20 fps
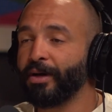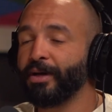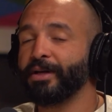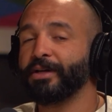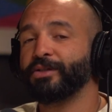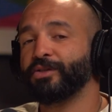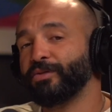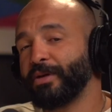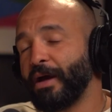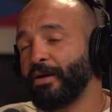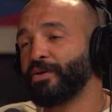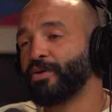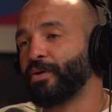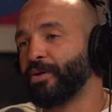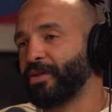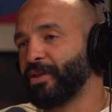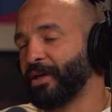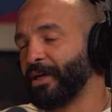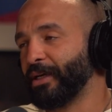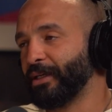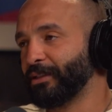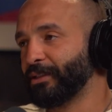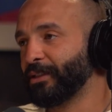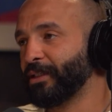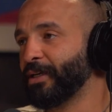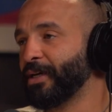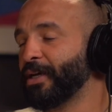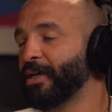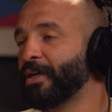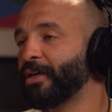So now your thing is,
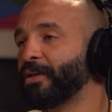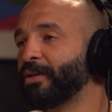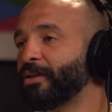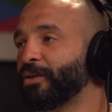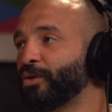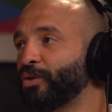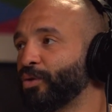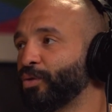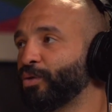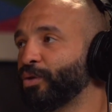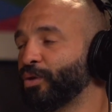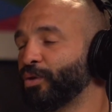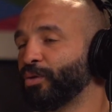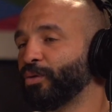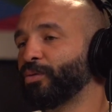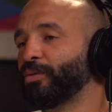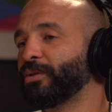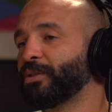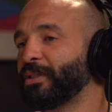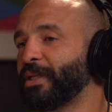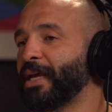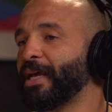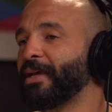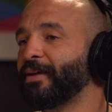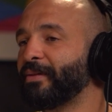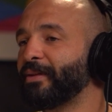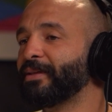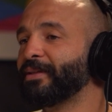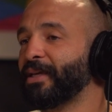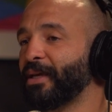do you stay
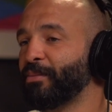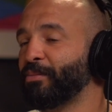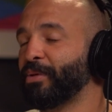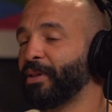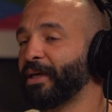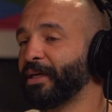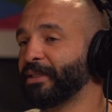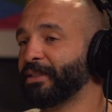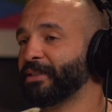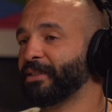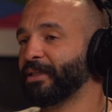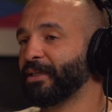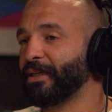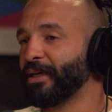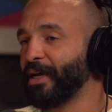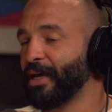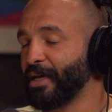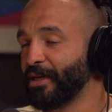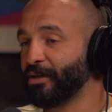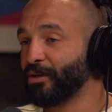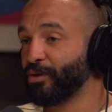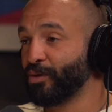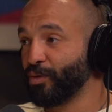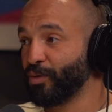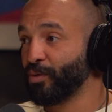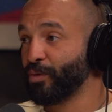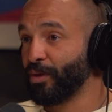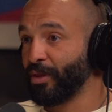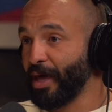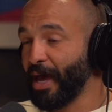in the same place and
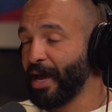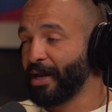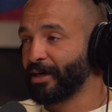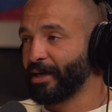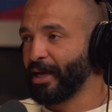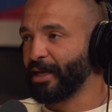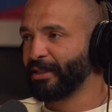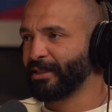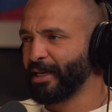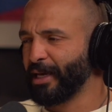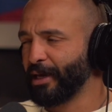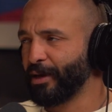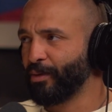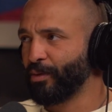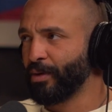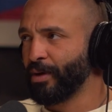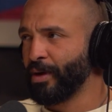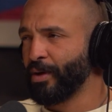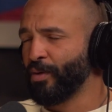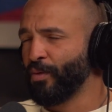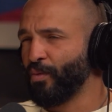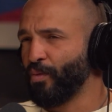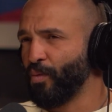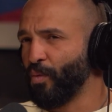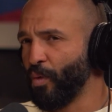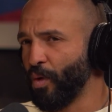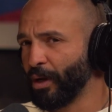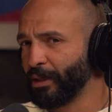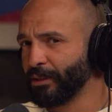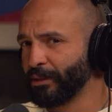do that and take
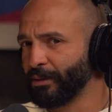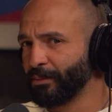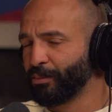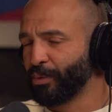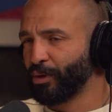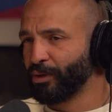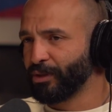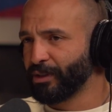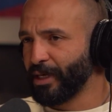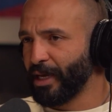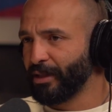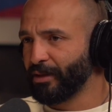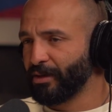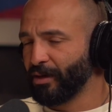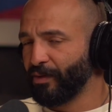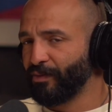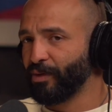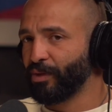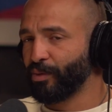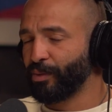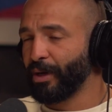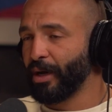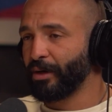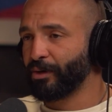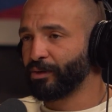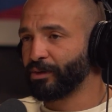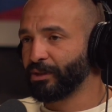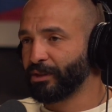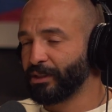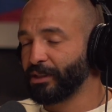1% of a
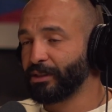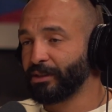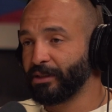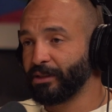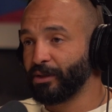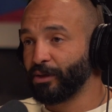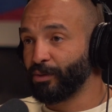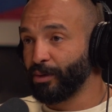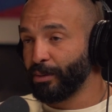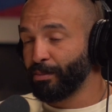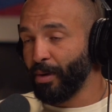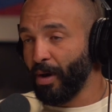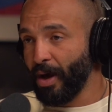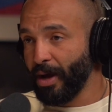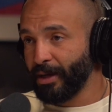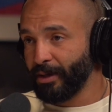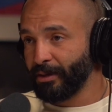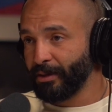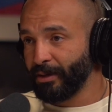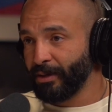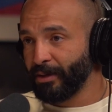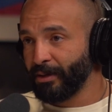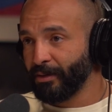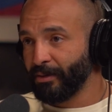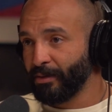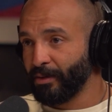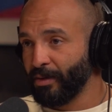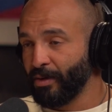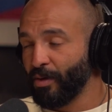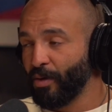360-degree pie?
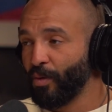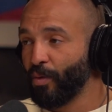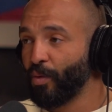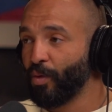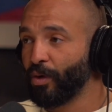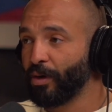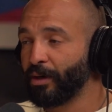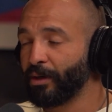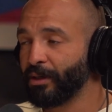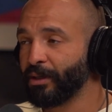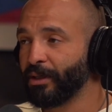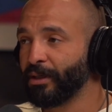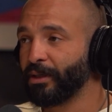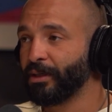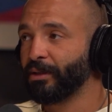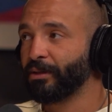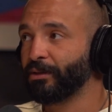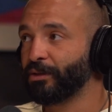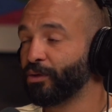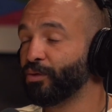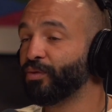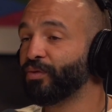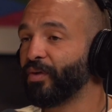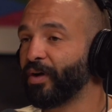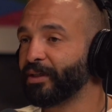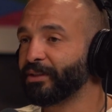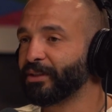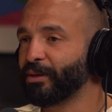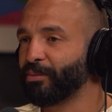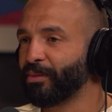Or do you
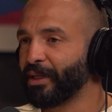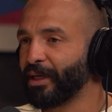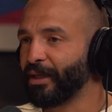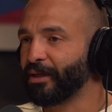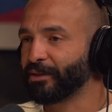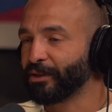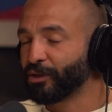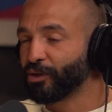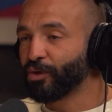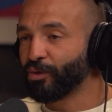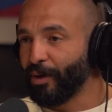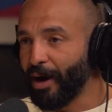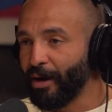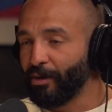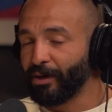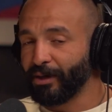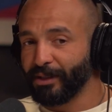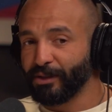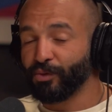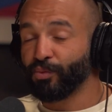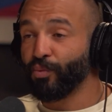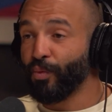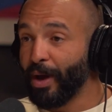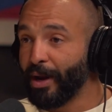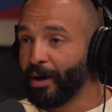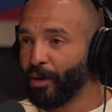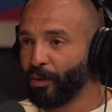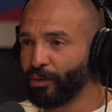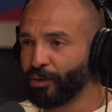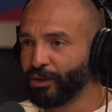find something else? It's crowded. It's
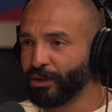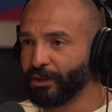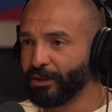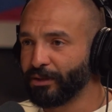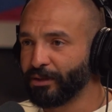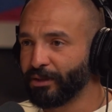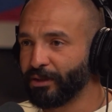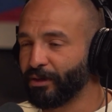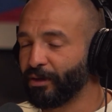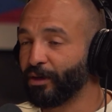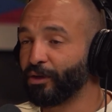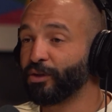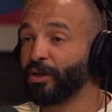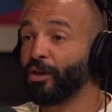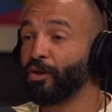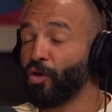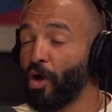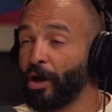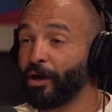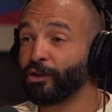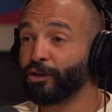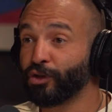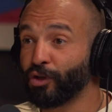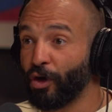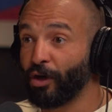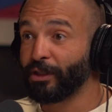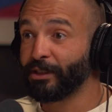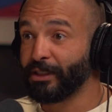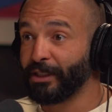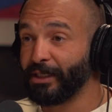red ocean. There's a lot of
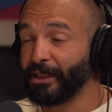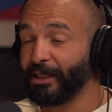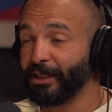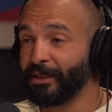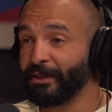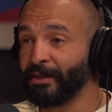sharks eating.